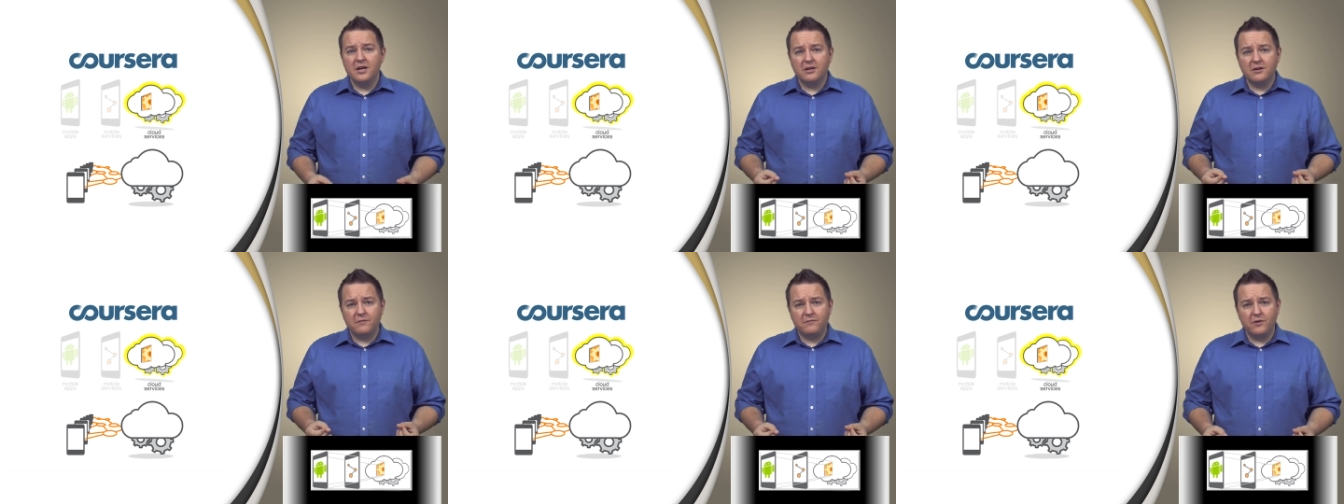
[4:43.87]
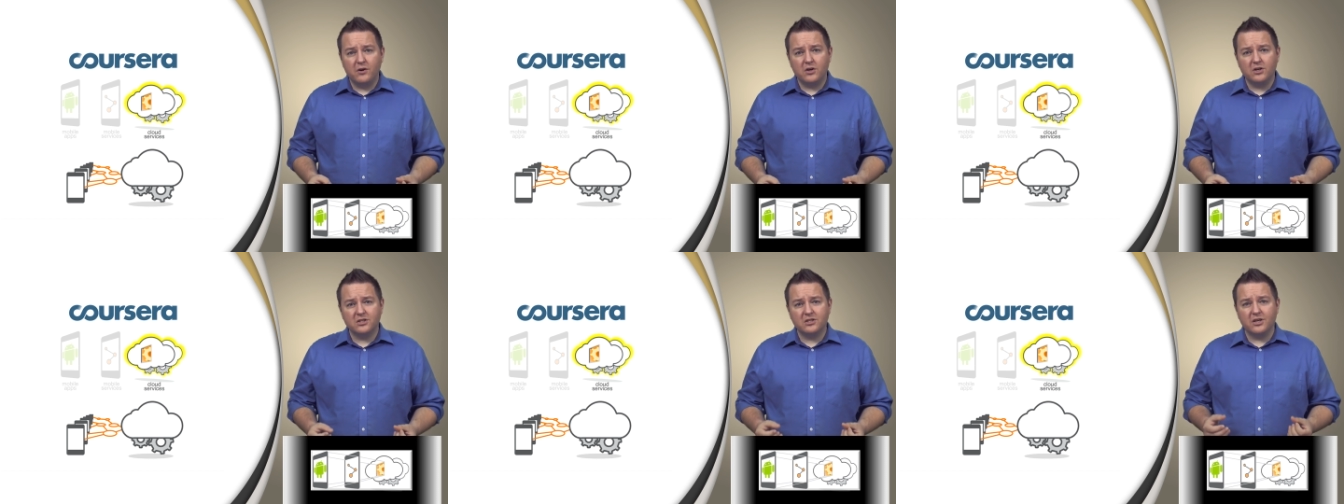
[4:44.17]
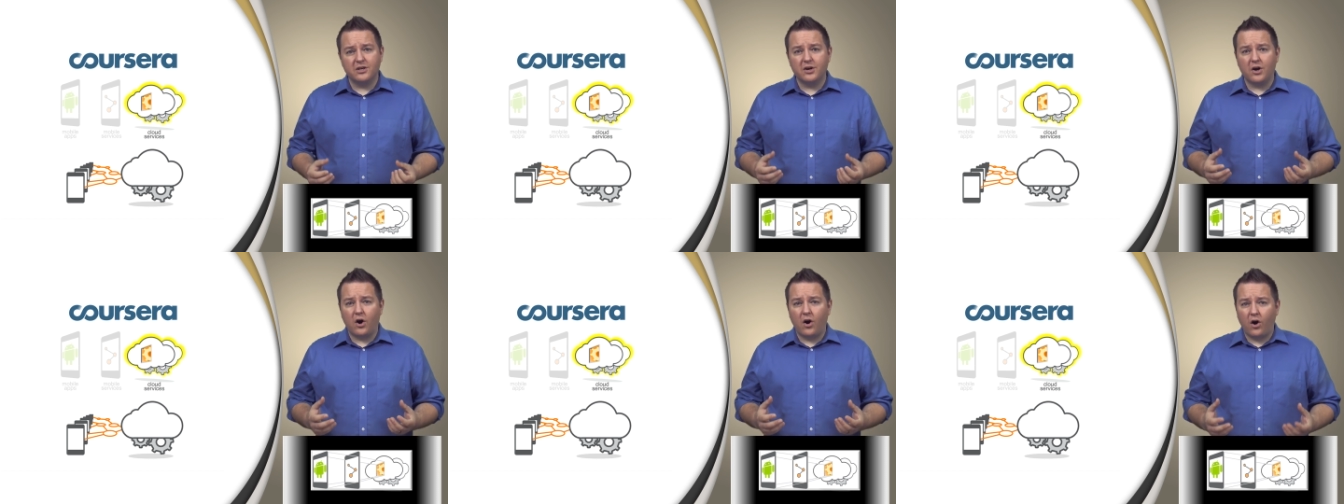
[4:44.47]
to focus
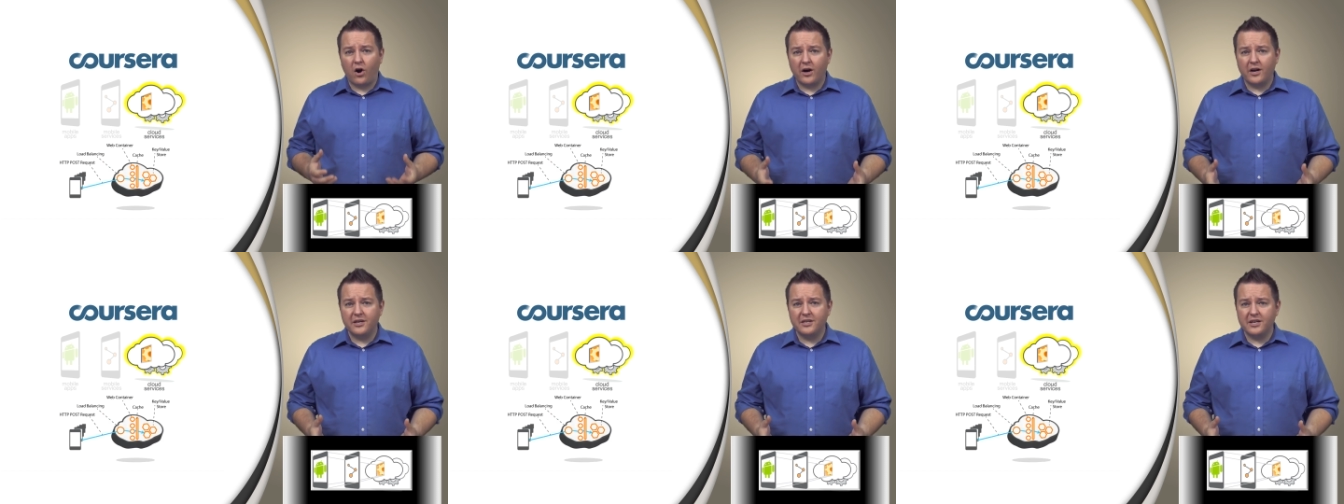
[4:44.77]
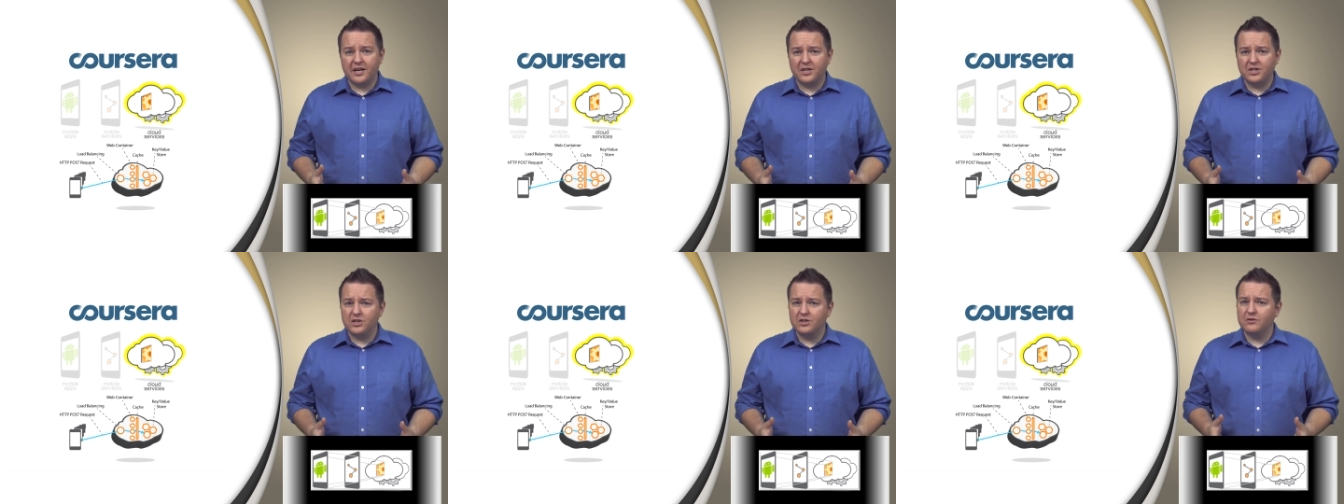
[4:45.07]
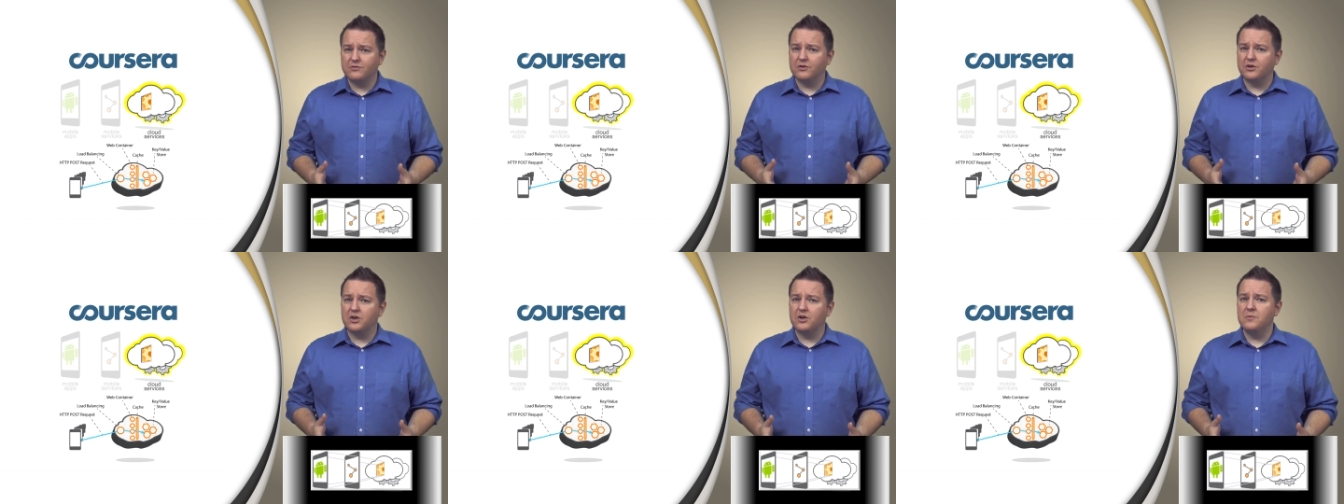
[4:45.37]
on
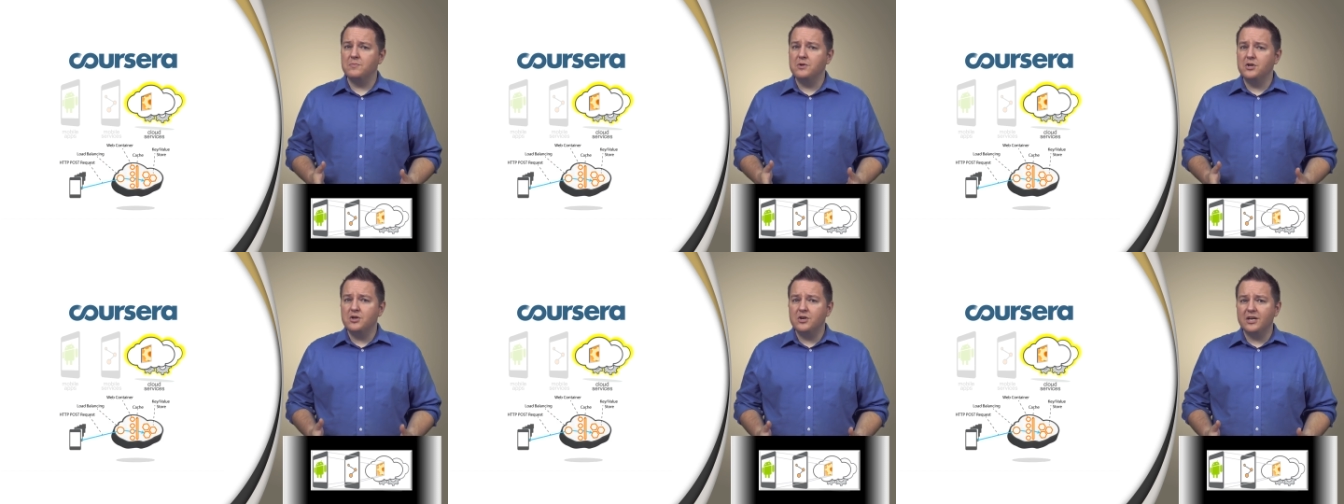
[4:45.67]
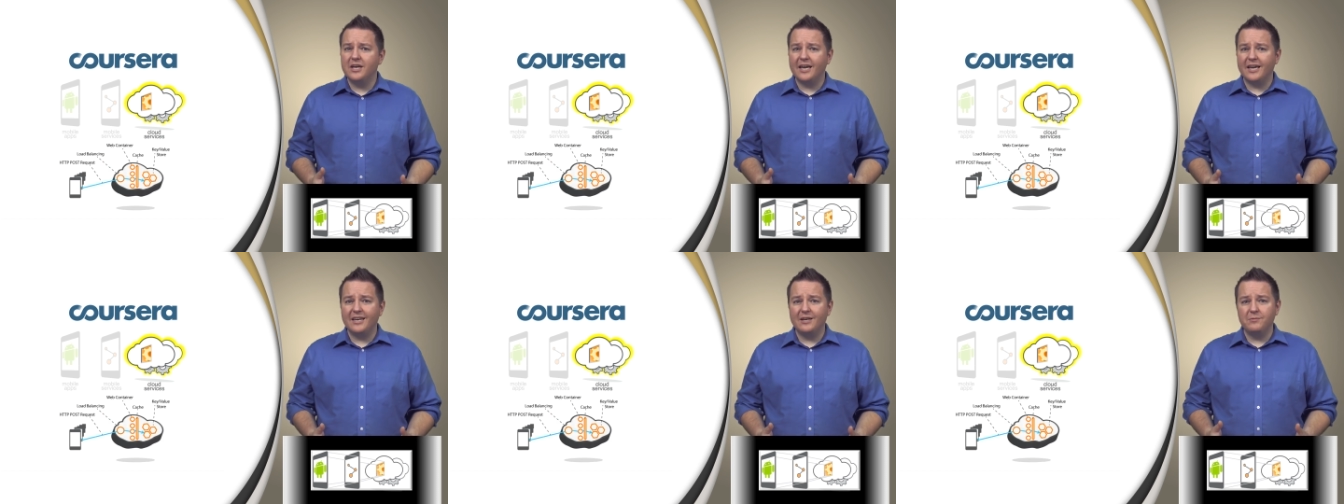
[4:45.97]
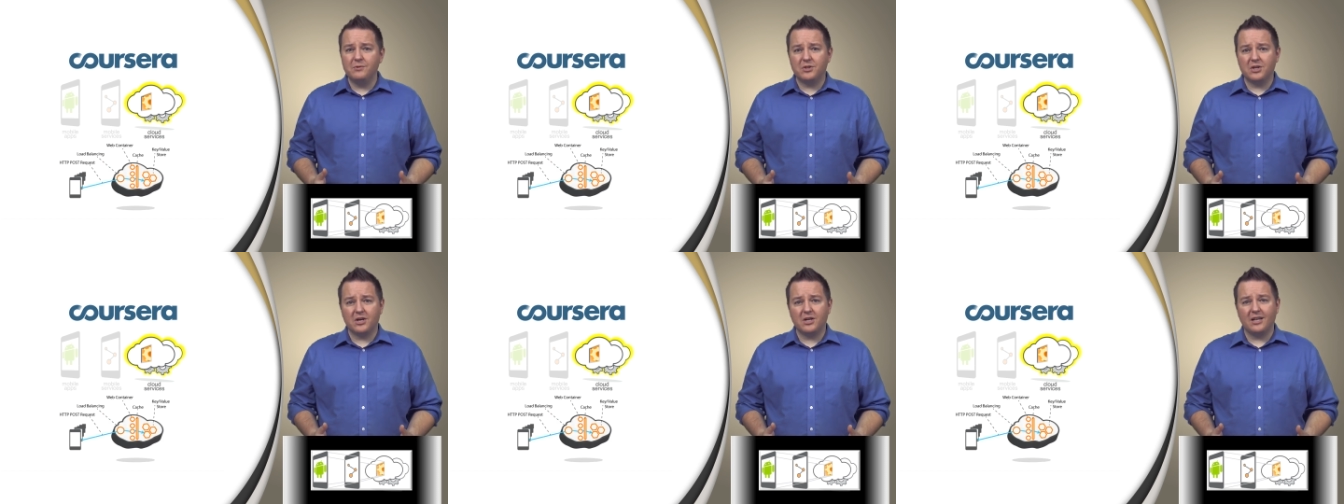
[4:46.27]
architectures for communicating
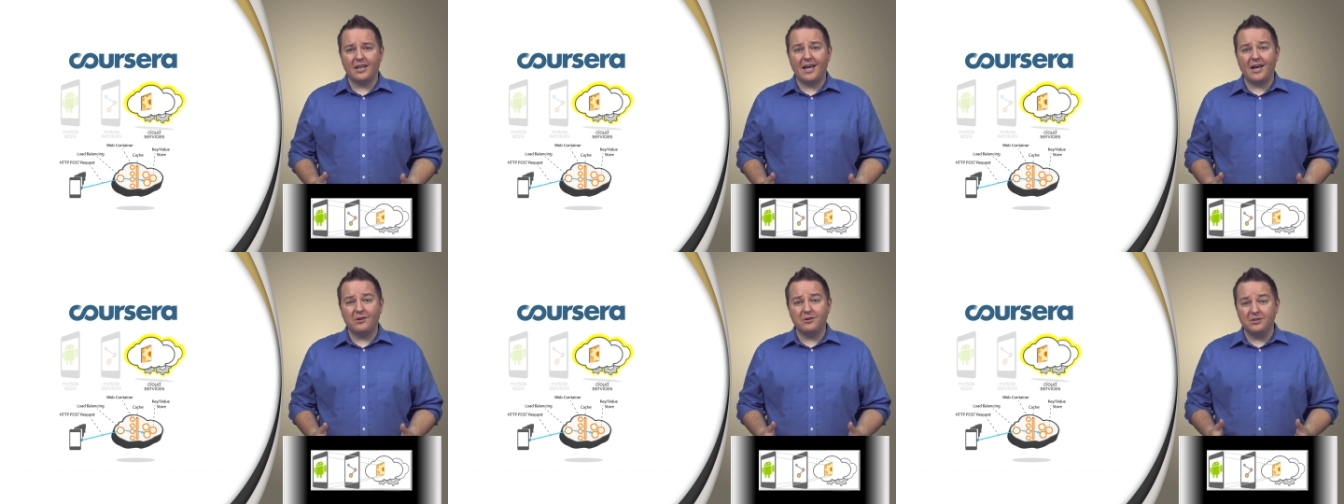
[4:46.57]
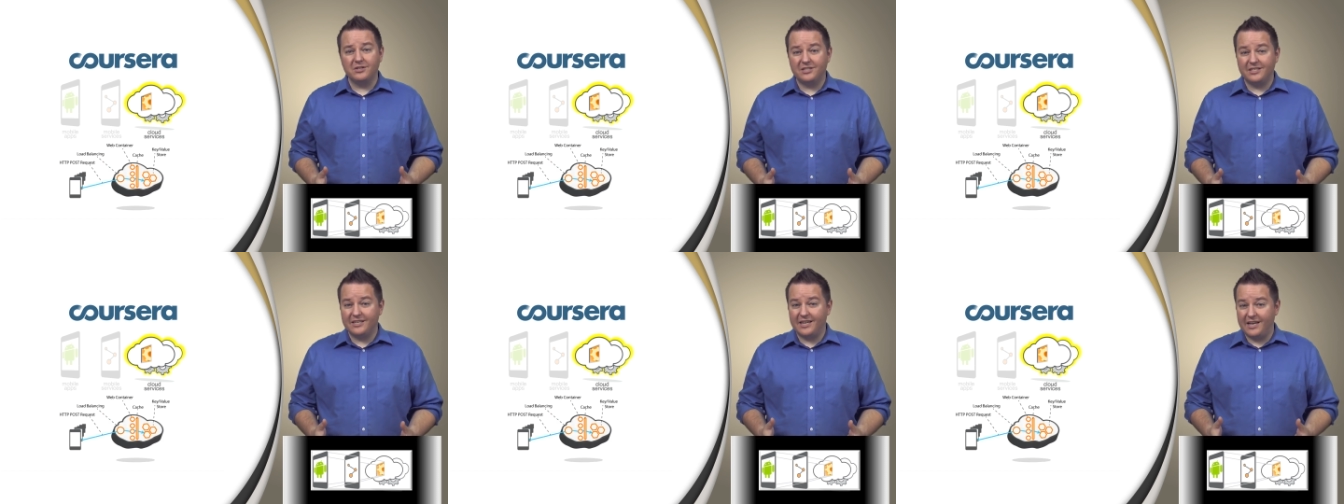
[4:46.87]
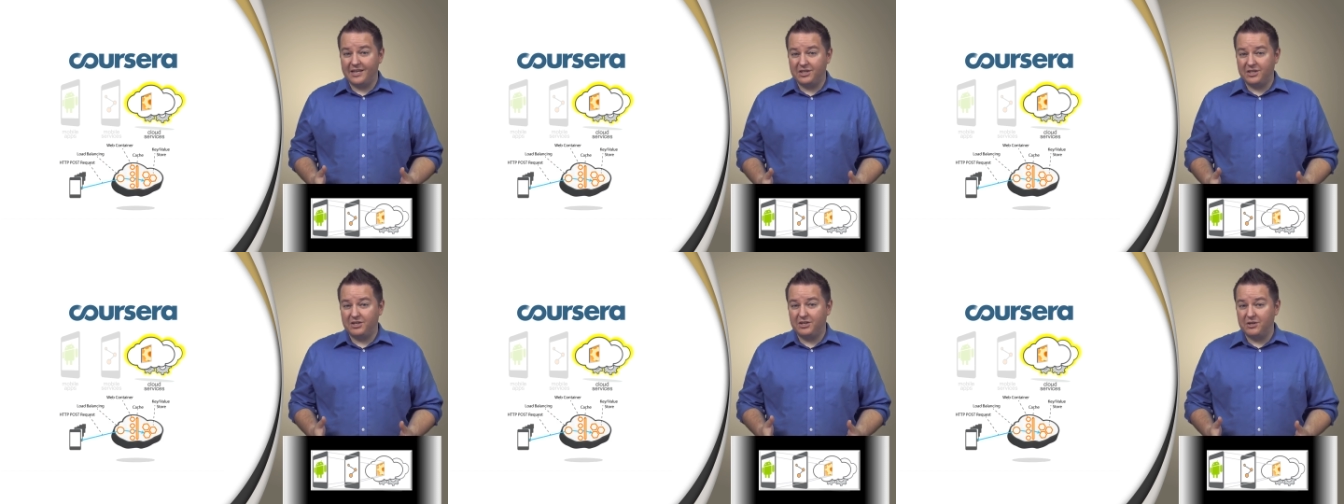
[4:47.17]
with the cloud using
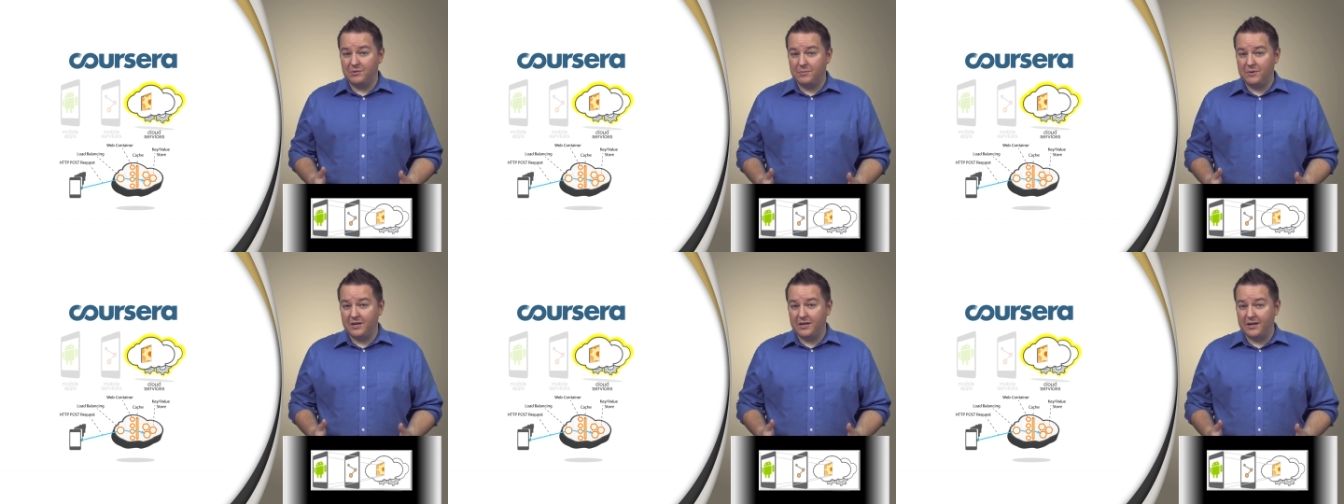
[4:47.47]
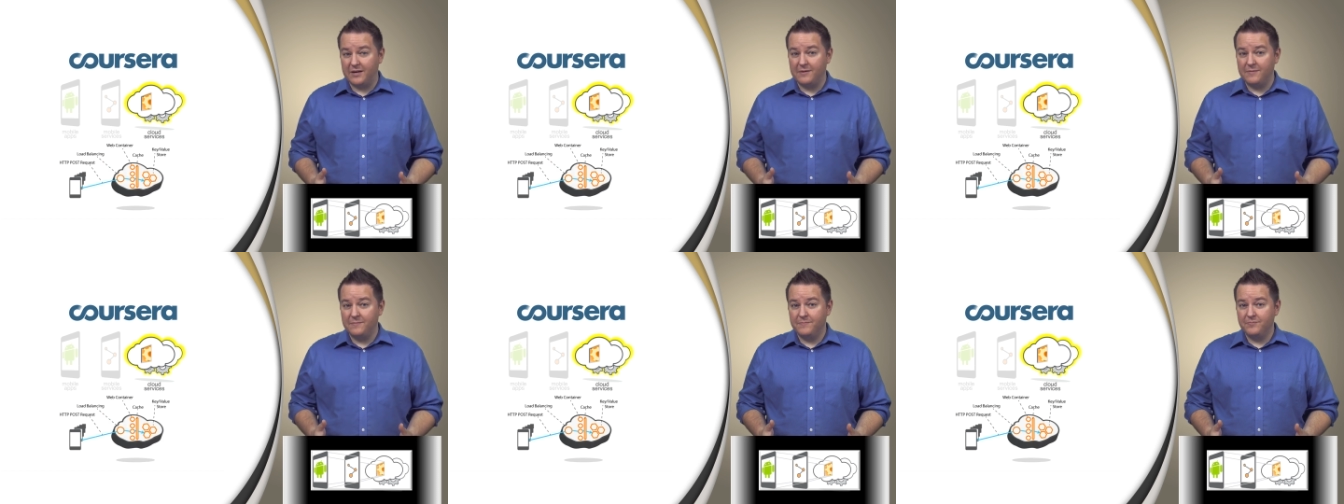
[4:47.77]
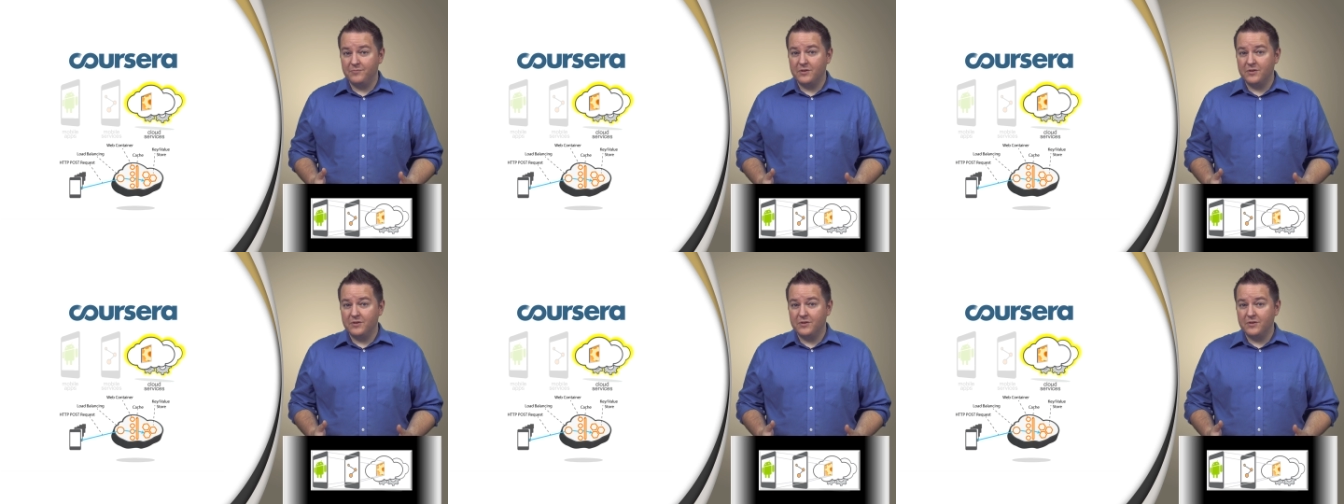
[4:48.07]
HTTP,